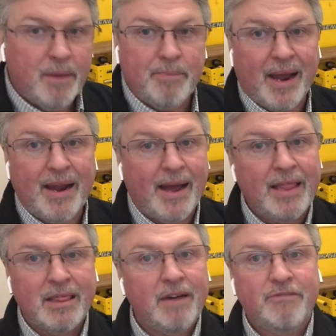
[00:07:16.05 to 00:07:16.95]
But I, I
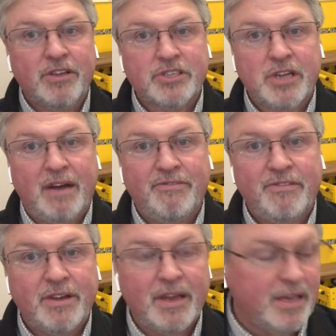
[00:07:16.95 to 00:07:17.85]
love this stuff,
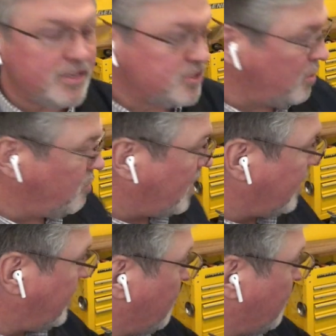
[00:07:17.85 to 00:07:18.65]
and so I, I